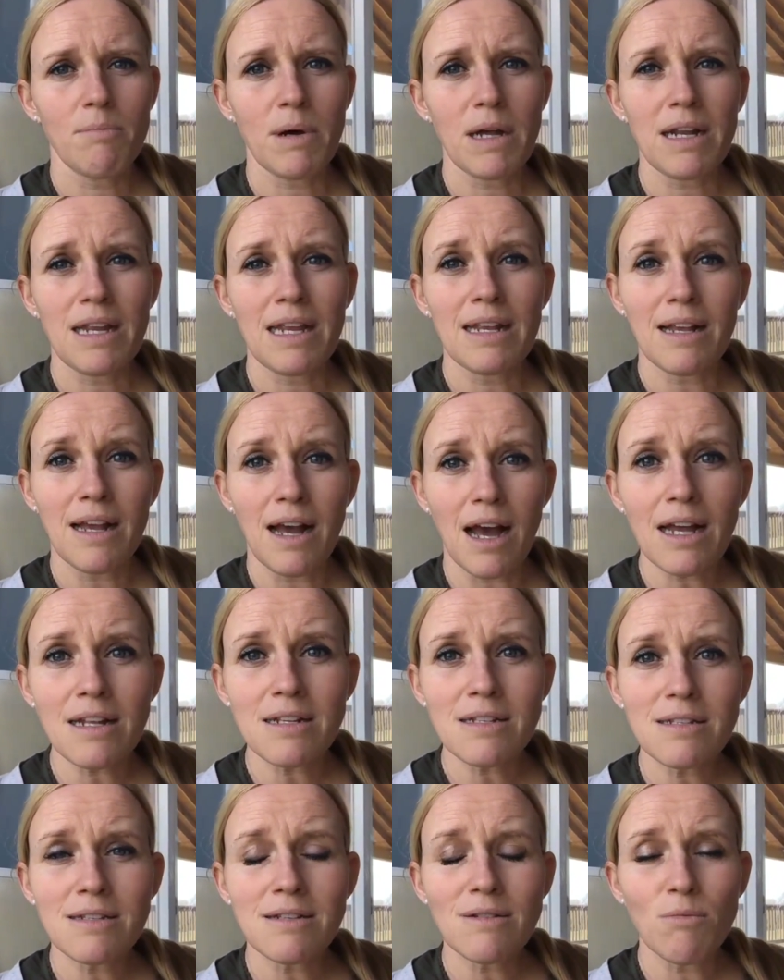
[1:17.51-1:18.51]
In
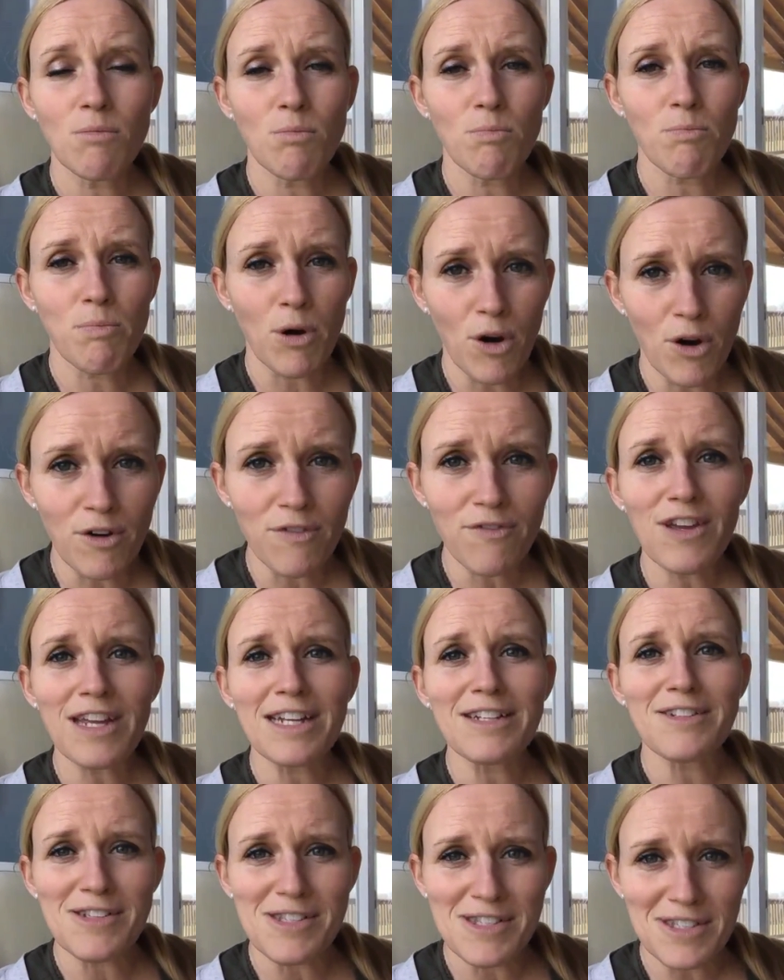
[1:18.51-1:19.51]
God's perfect
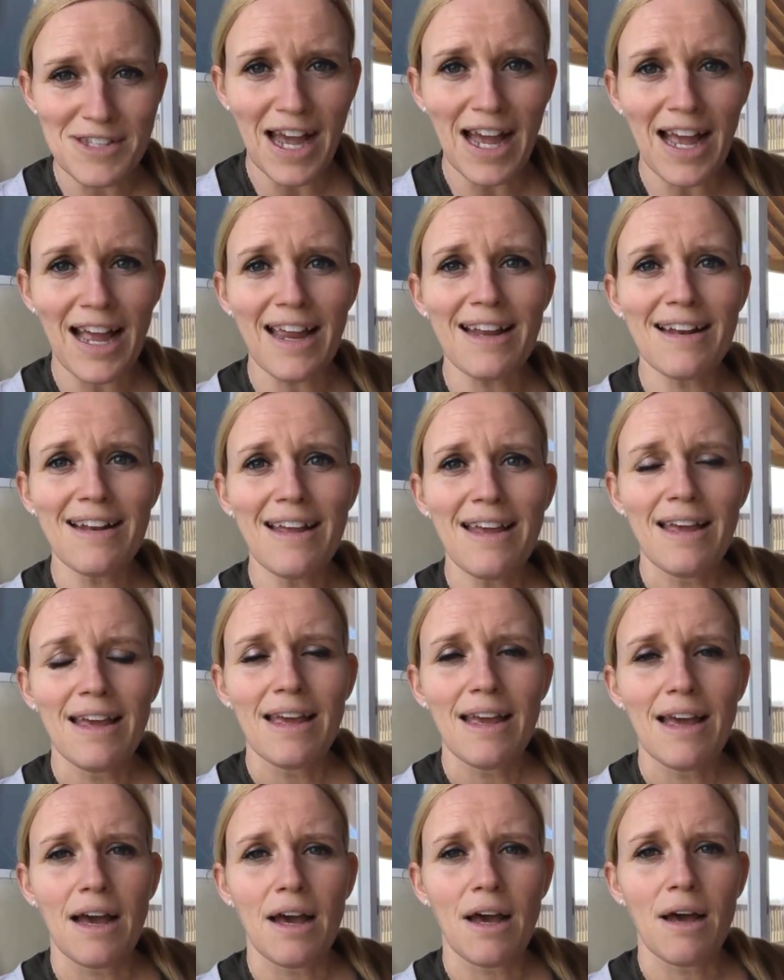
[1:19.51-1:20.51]
design,
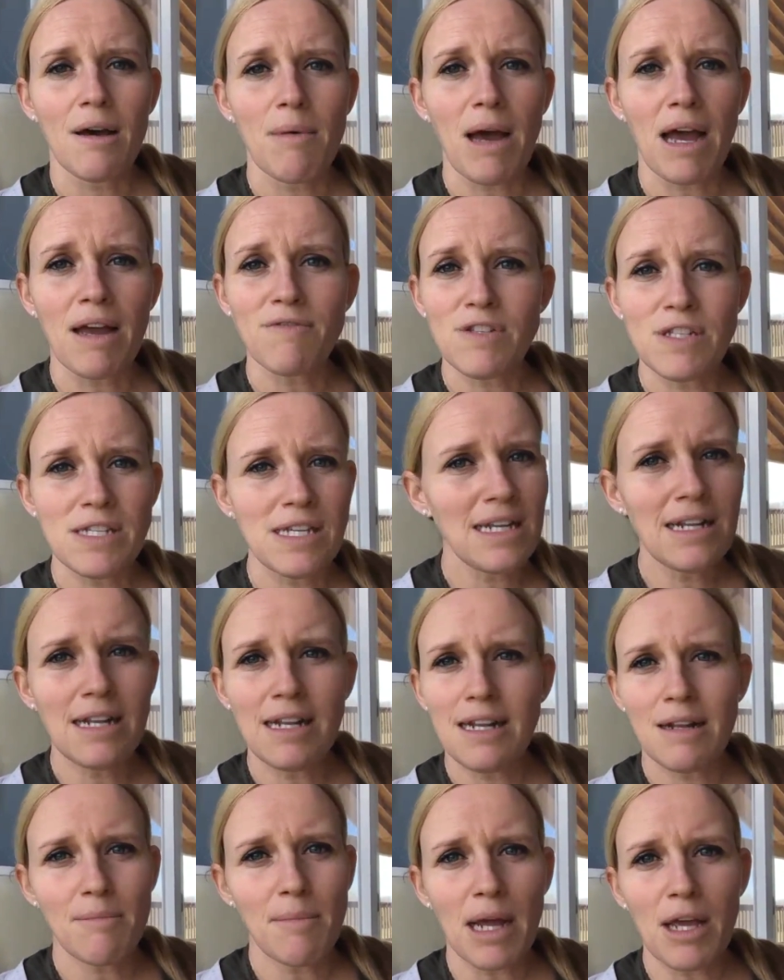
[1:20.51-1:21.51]
I've seen it
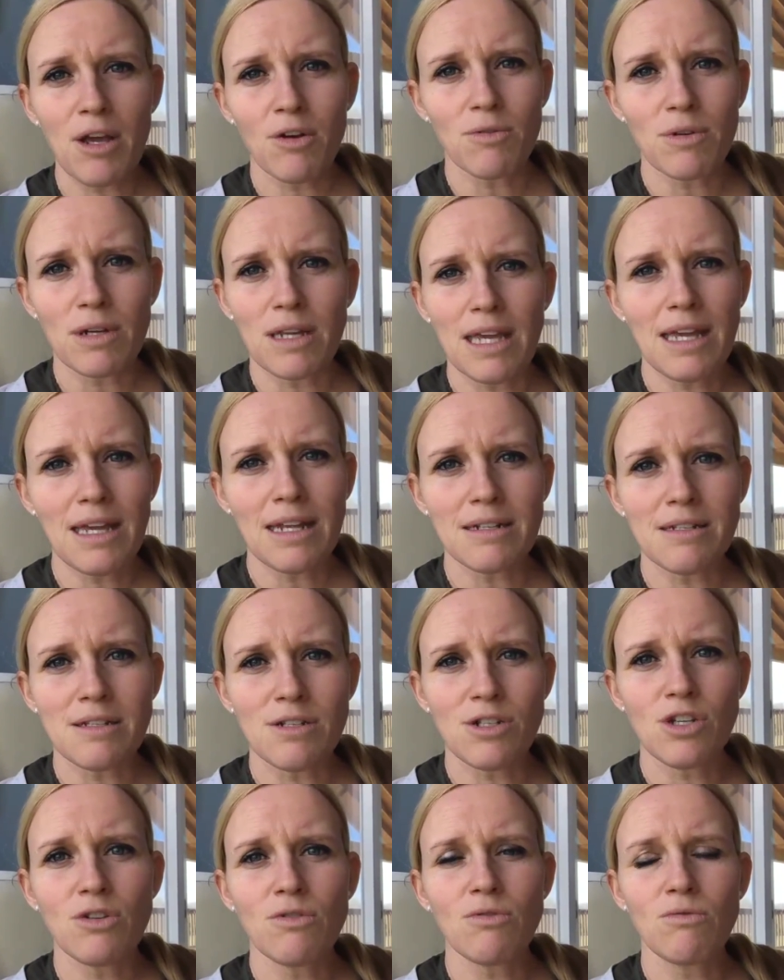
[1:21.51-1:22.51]
in my own kids.
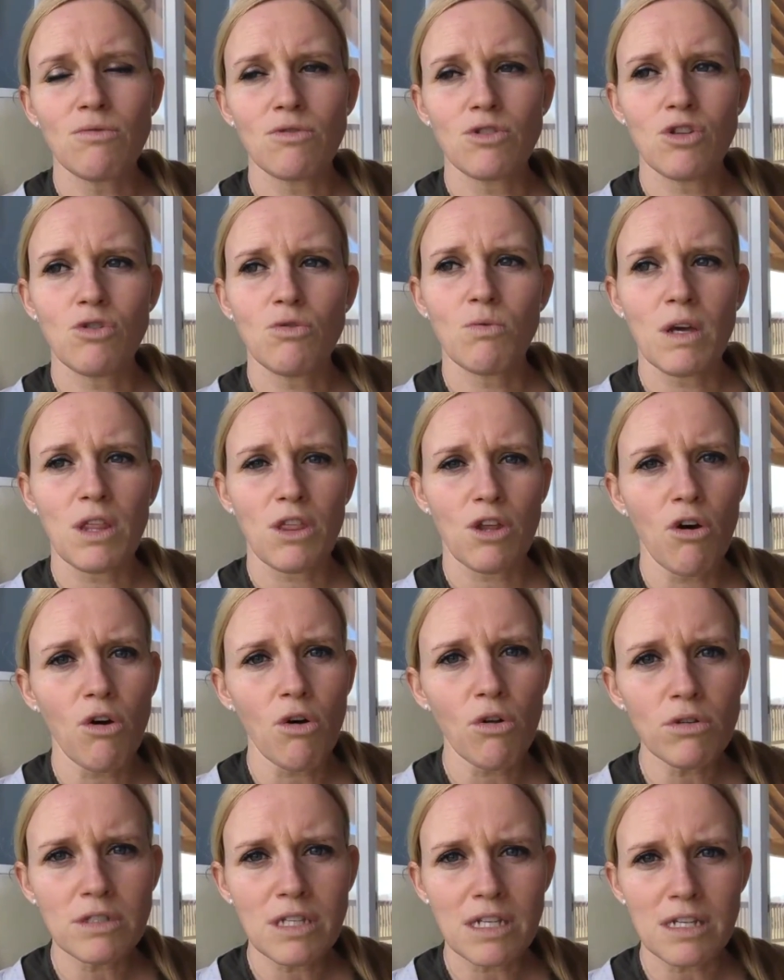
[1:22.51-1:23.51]
To
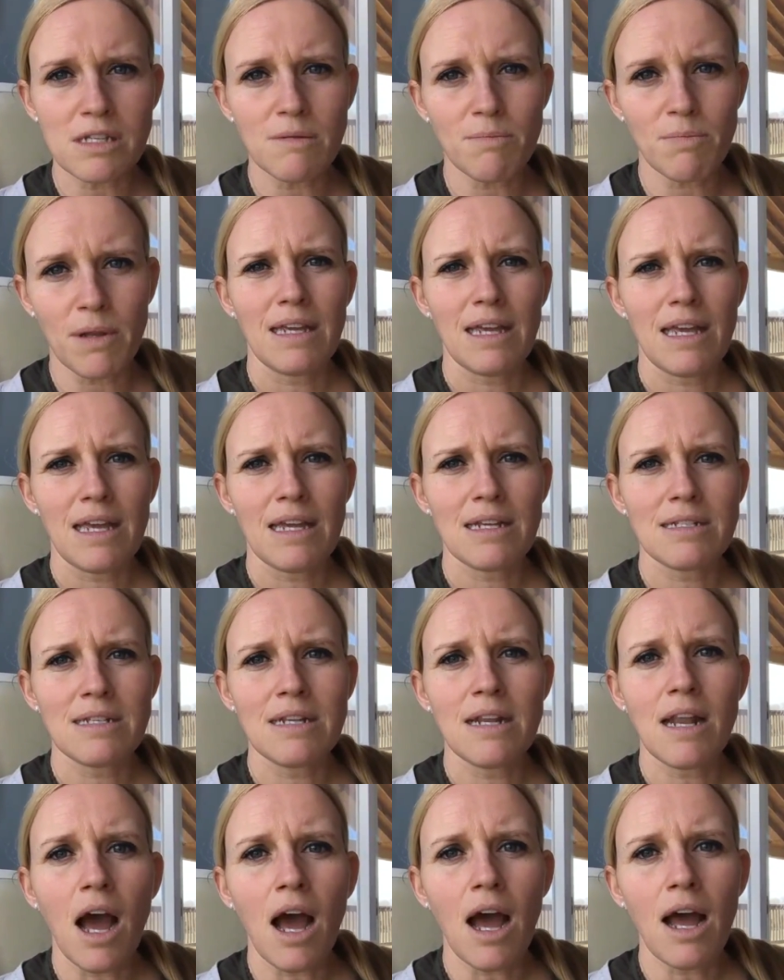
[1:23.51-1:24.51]
withhold discipline is
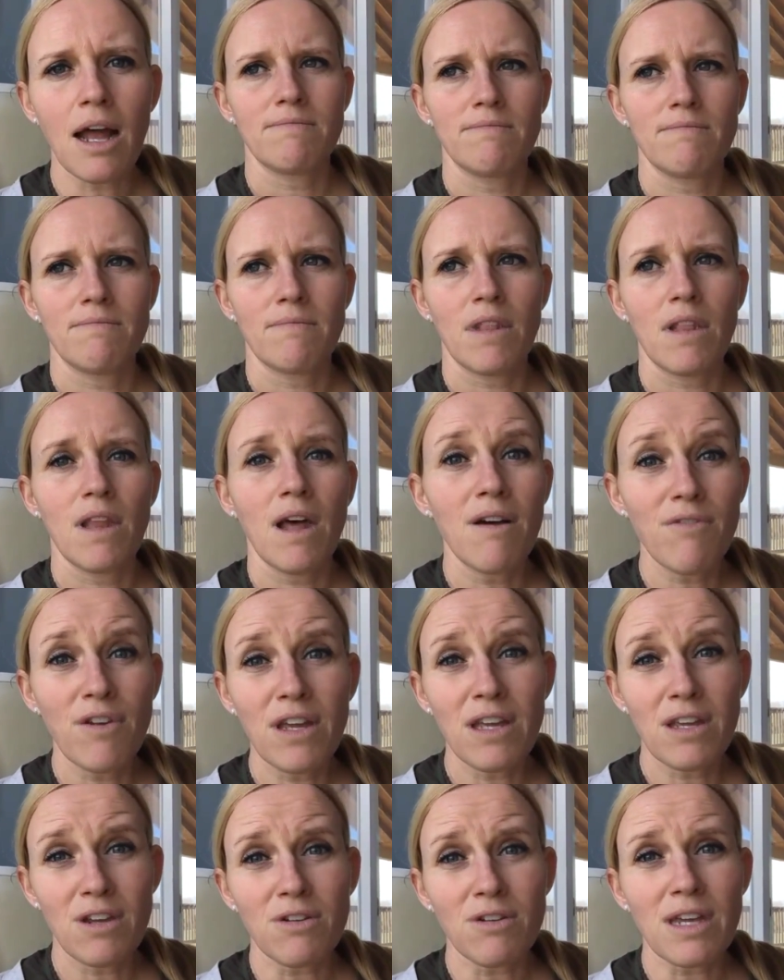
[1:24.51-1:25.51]
not loving
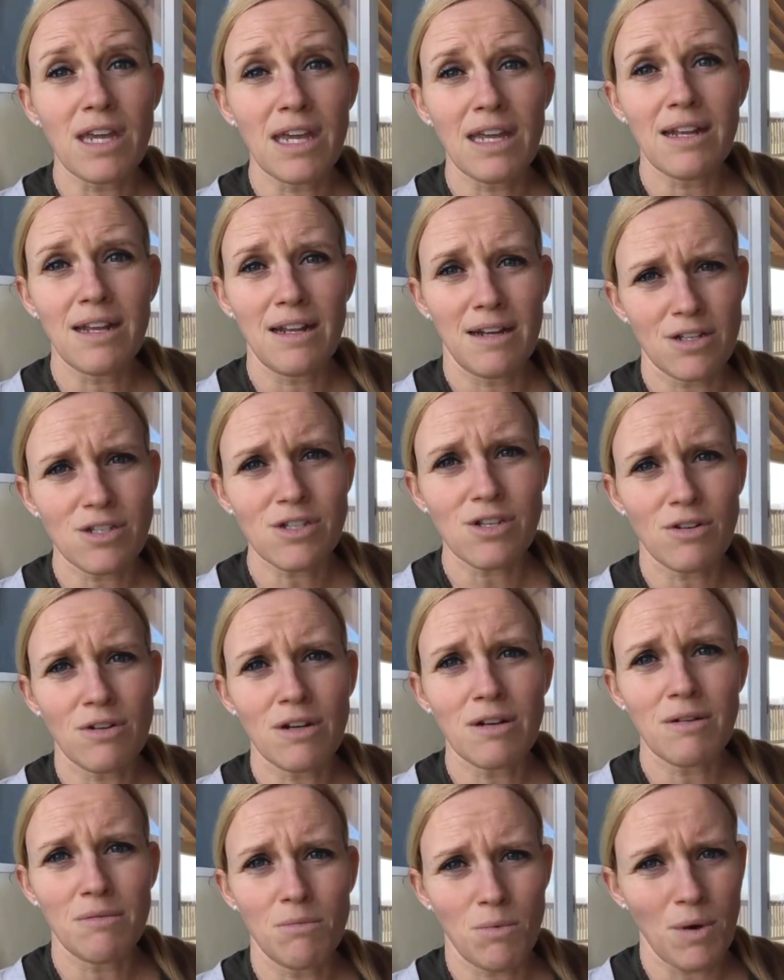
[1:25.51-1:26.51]
your kid in a certain
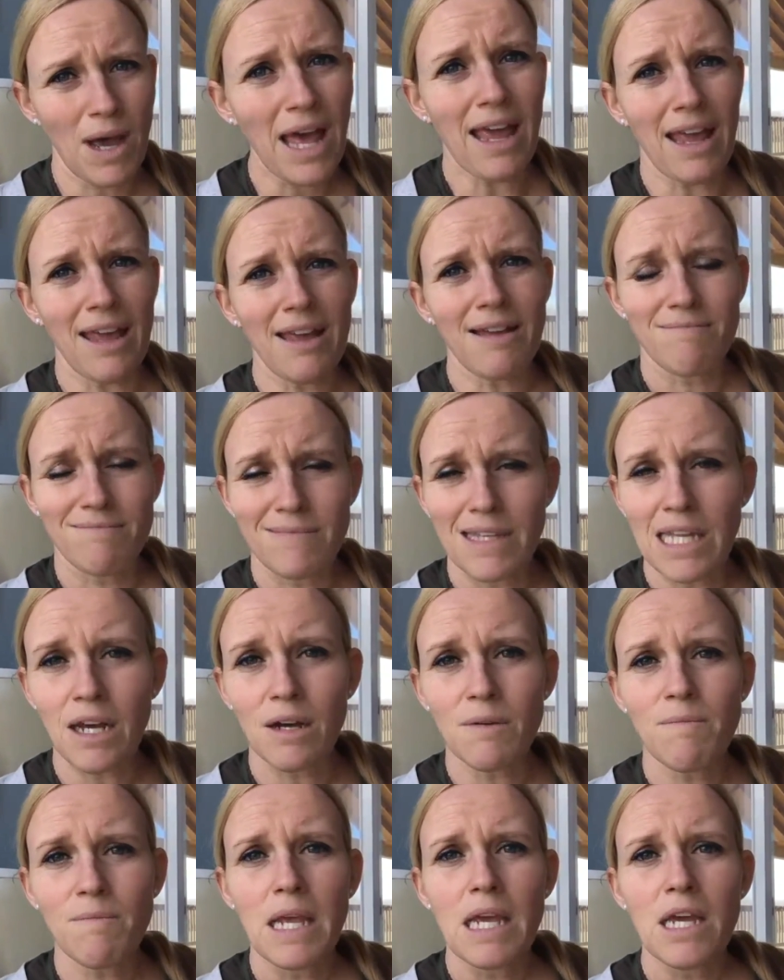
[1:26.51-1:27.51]
way, you know?
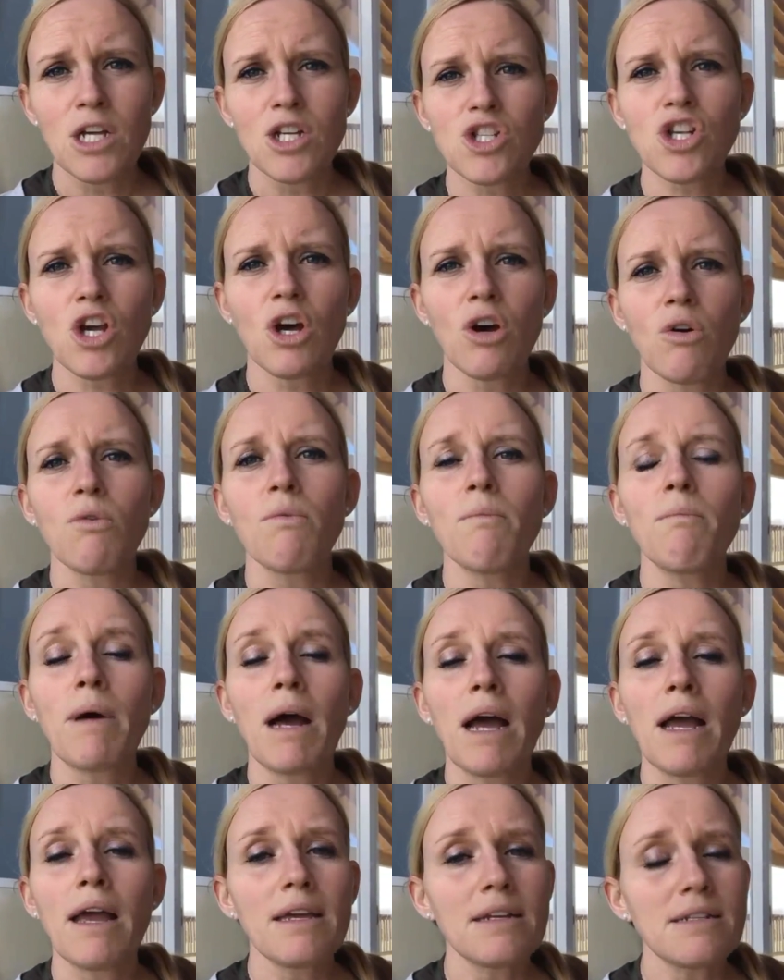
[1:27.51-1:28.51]
So
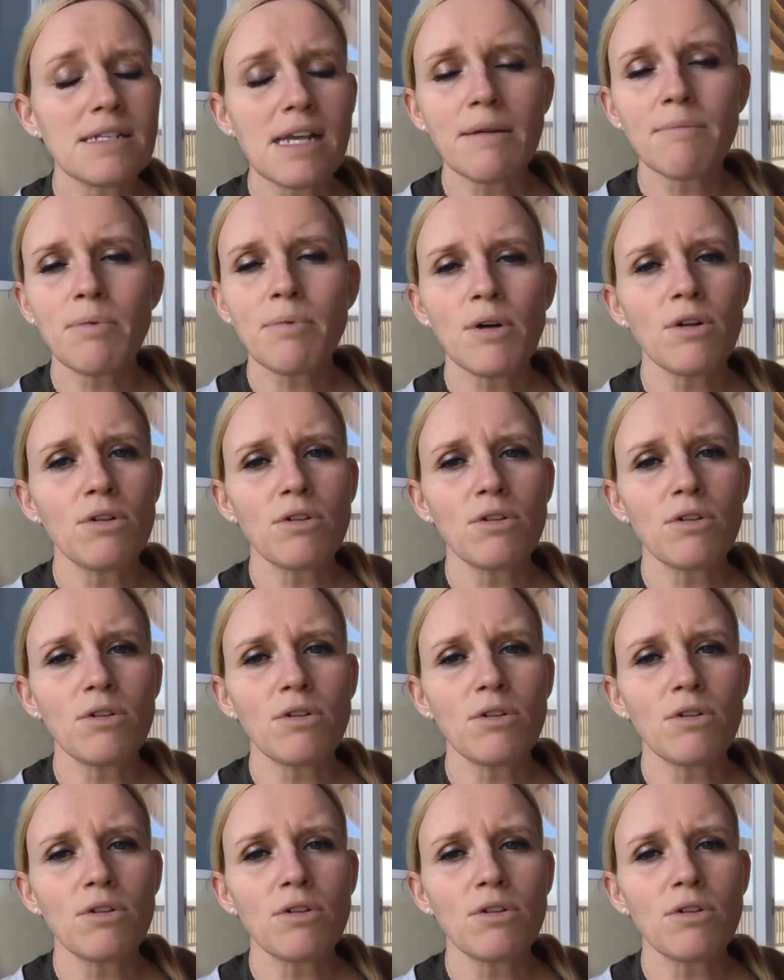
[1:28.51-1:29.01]
my example